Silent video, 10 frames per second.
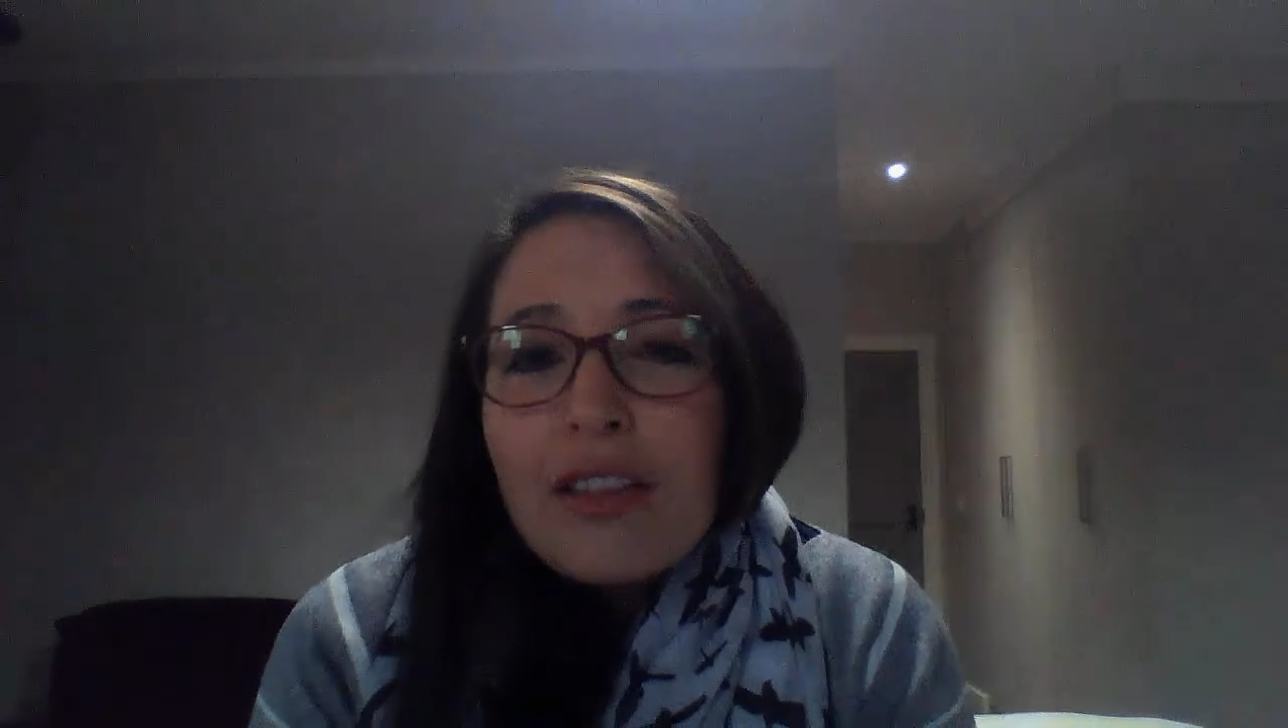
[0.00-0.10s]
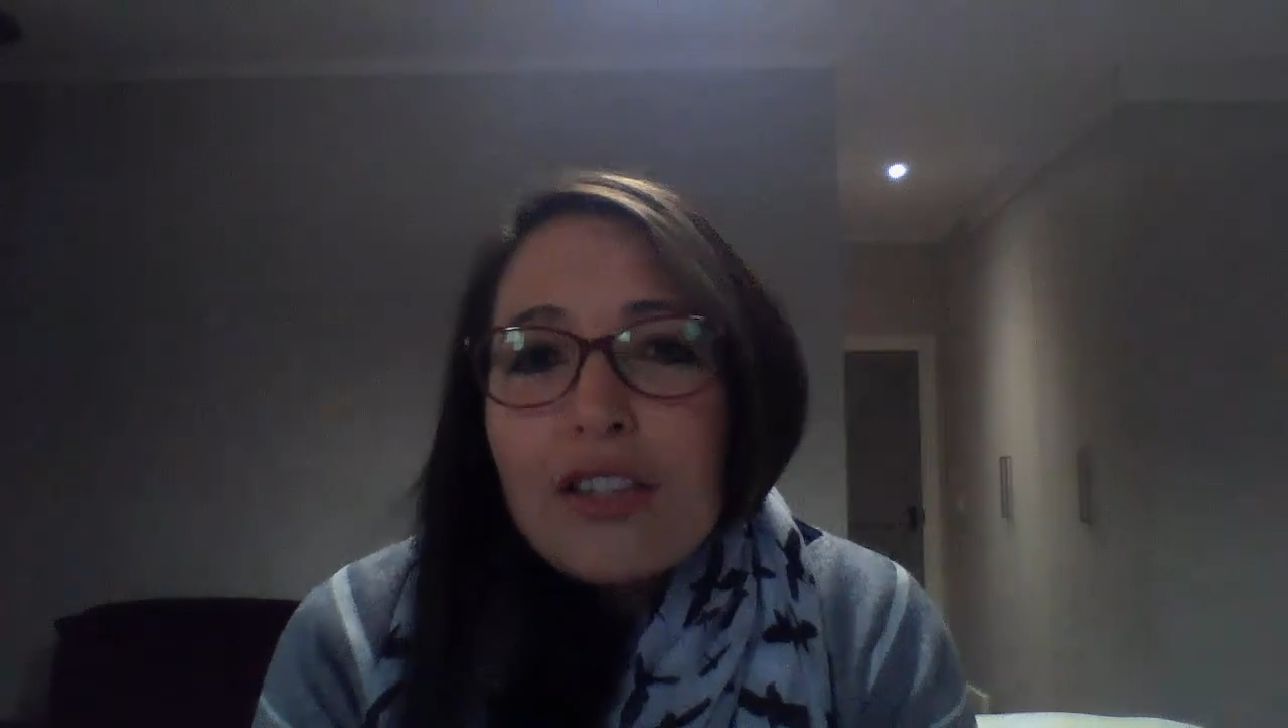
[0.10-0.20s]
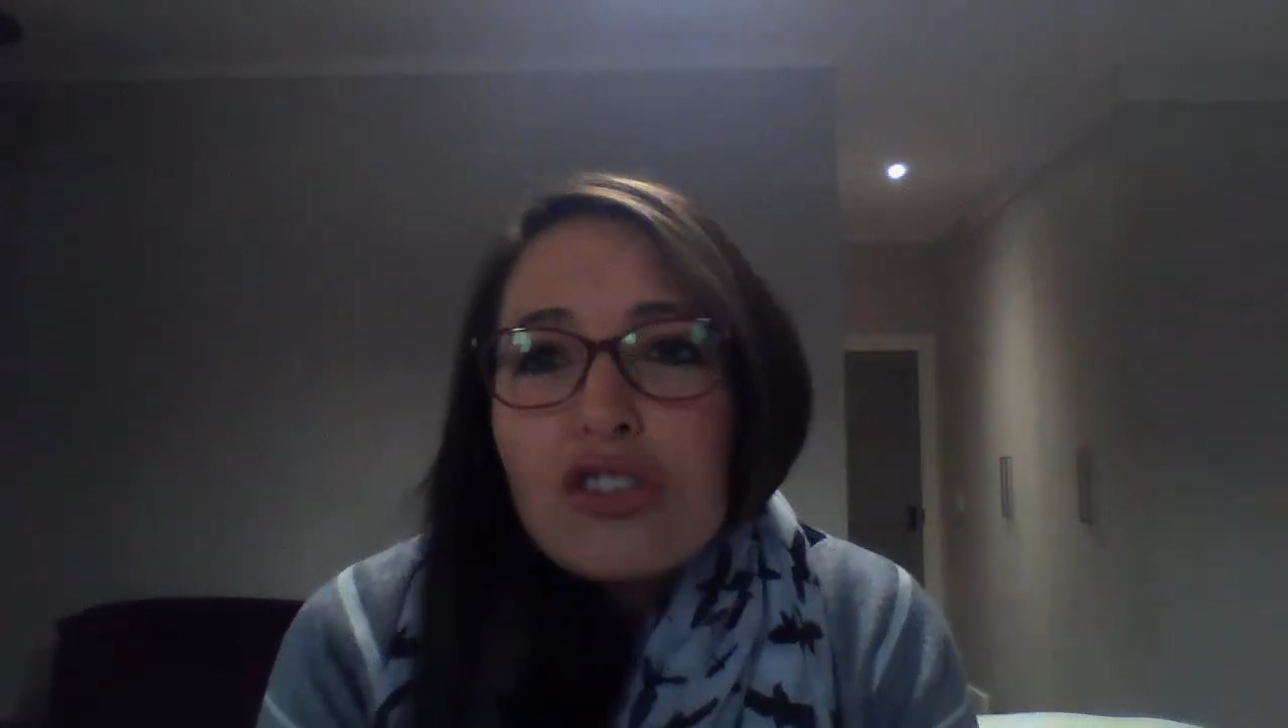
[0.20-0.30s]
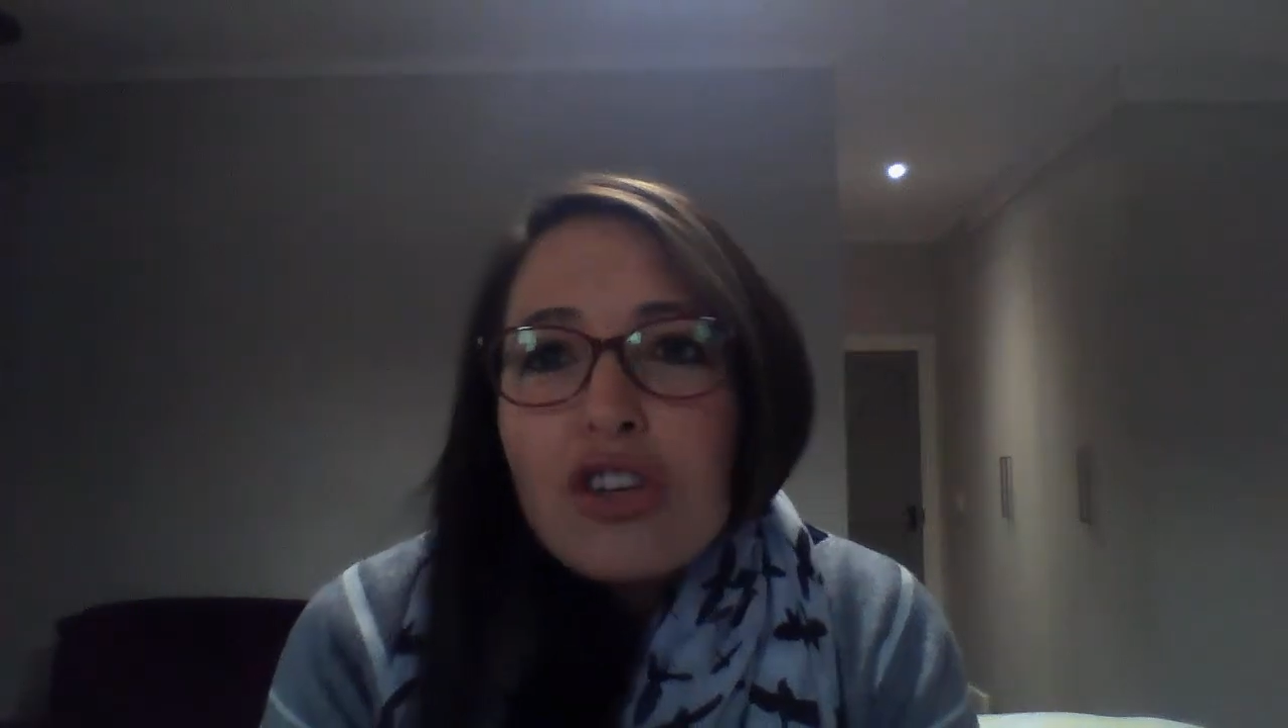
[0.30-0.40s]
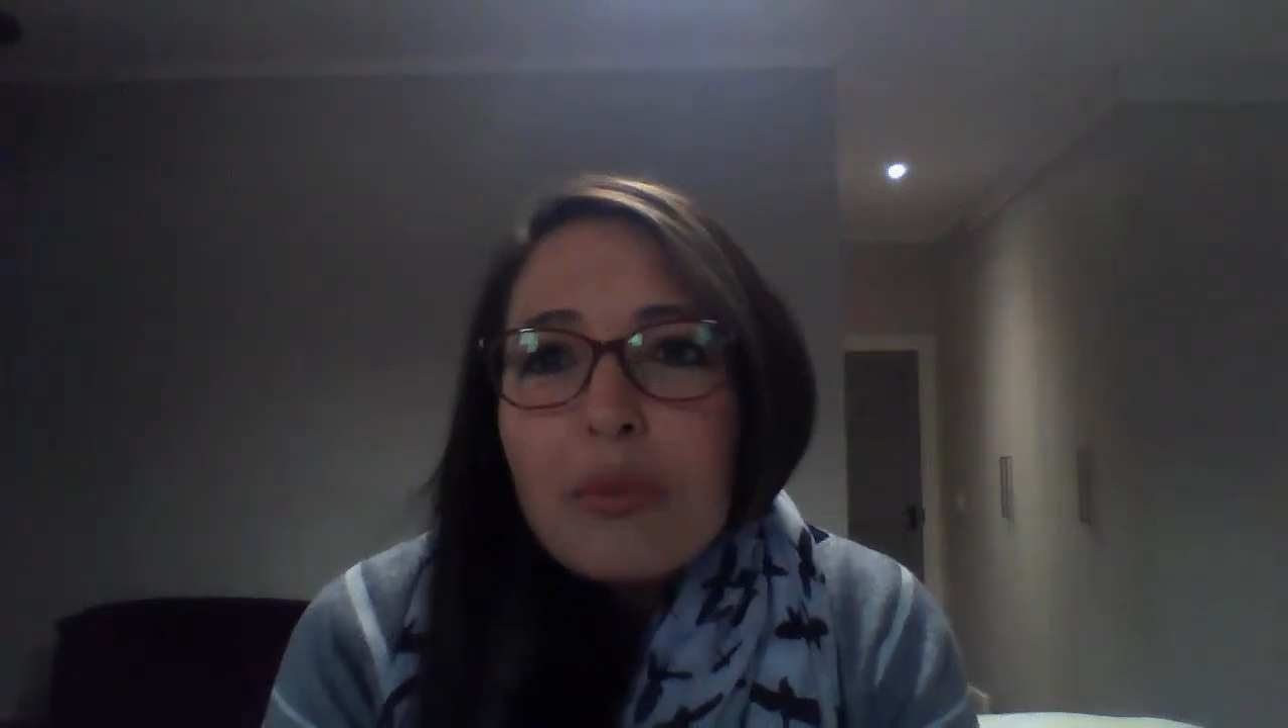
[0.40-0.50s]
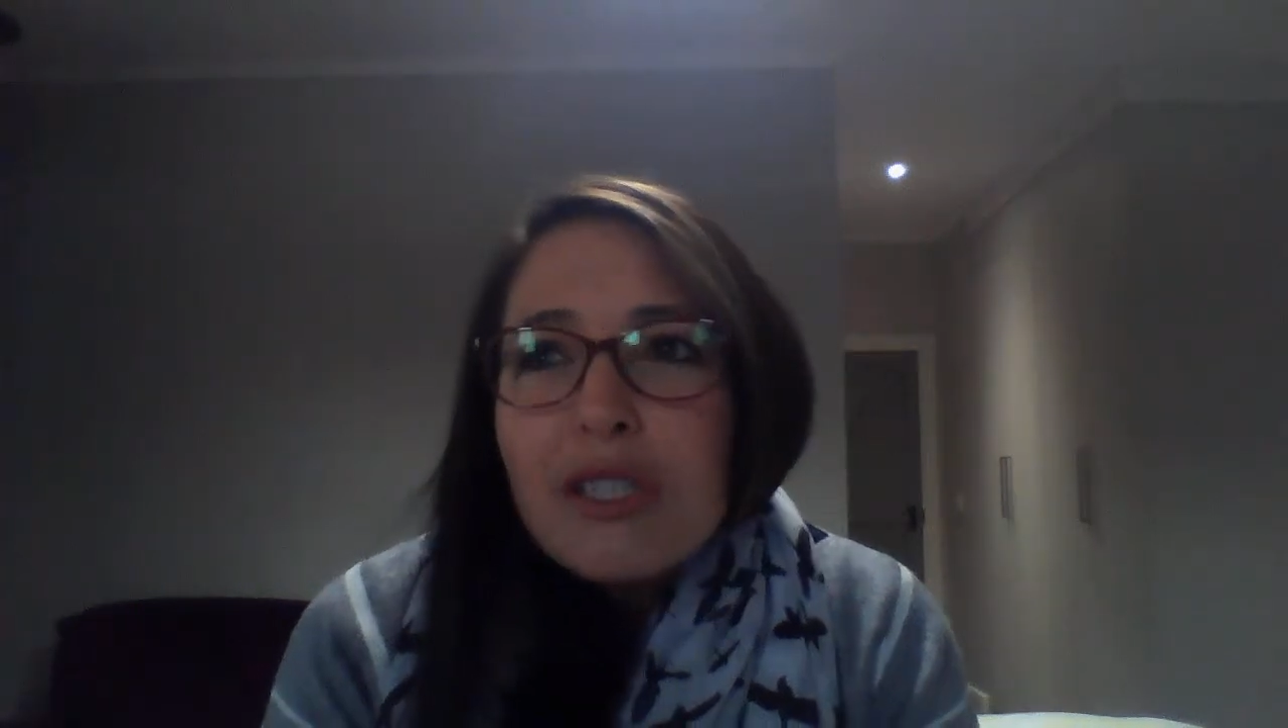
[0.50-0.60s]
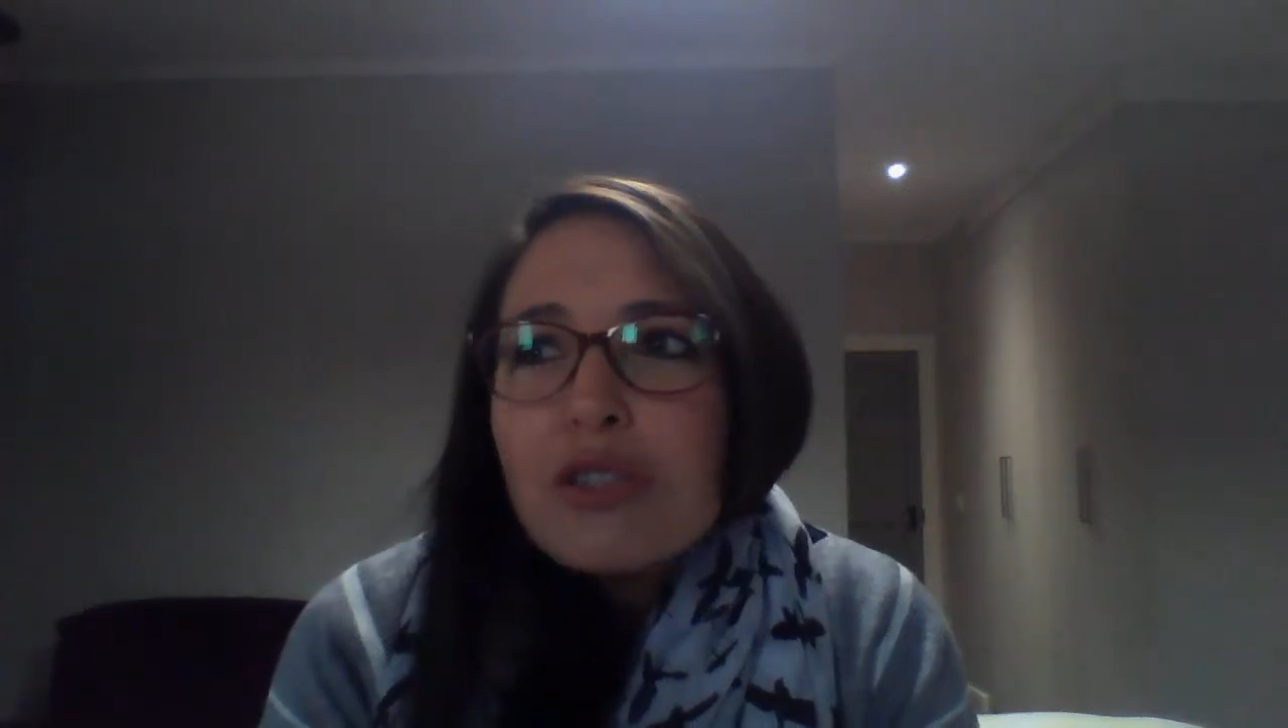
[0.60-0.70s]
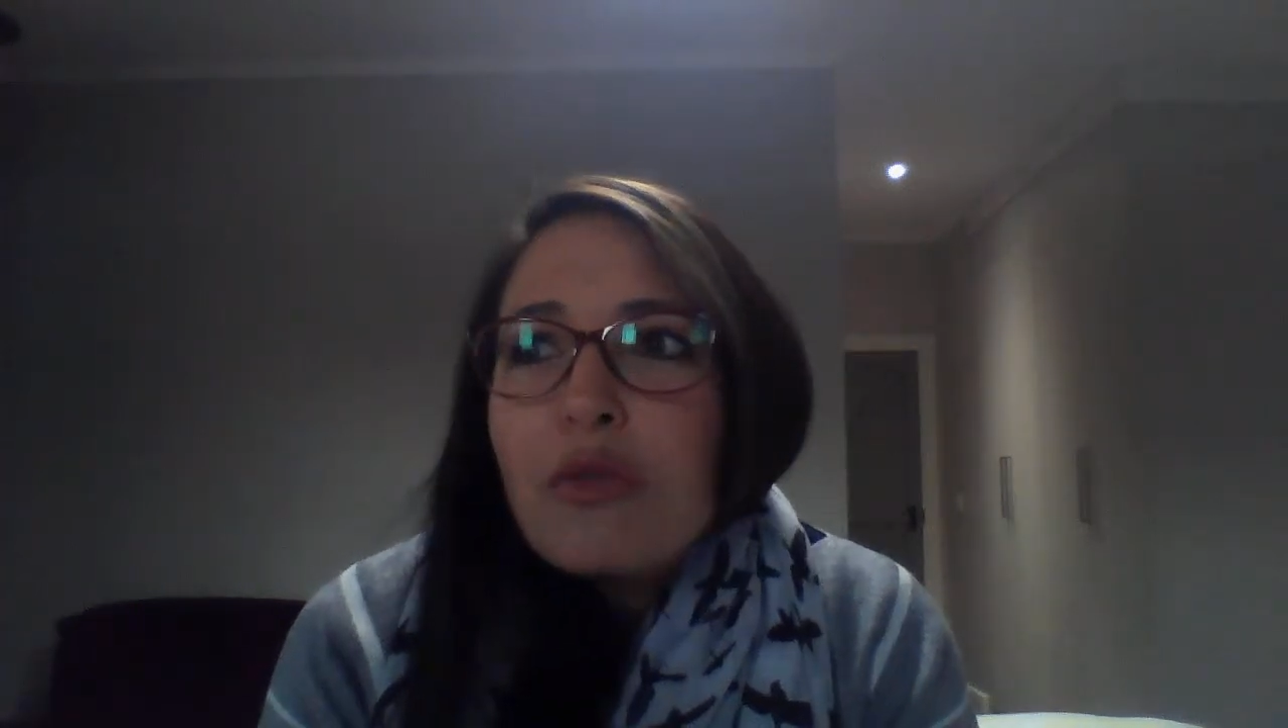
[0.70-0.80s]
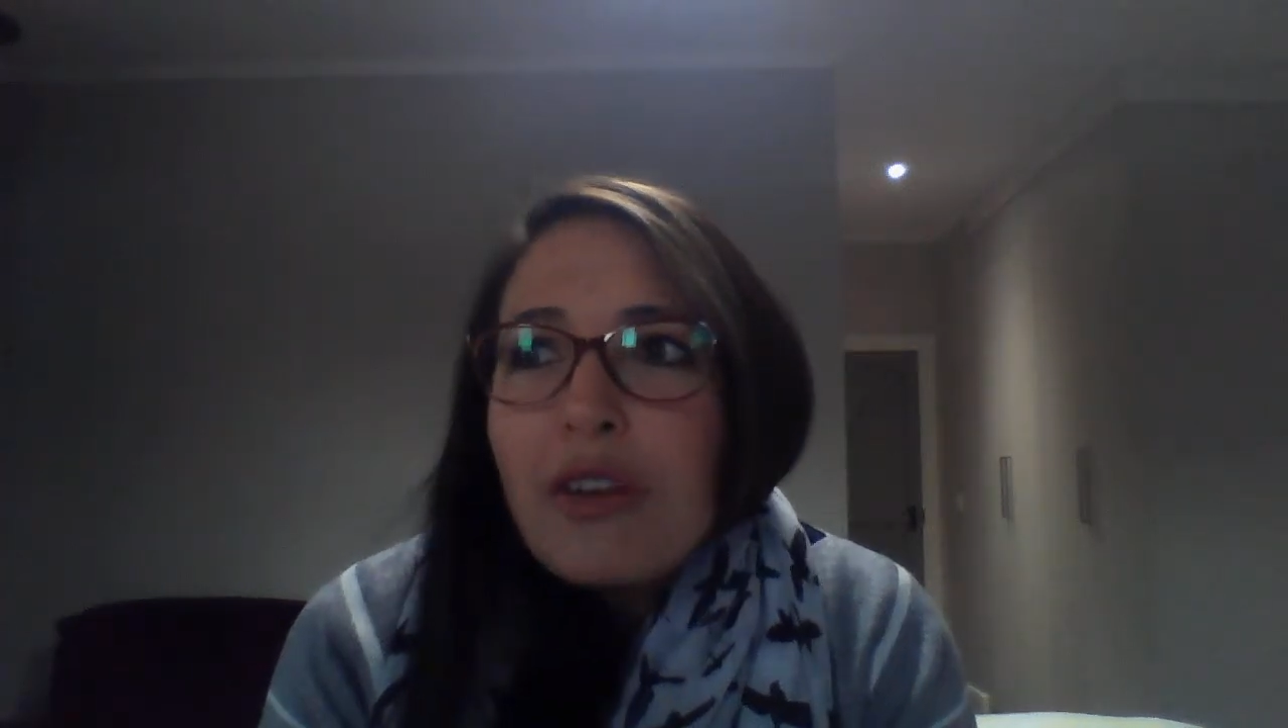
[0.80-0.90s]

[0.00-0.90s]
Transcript: There's so much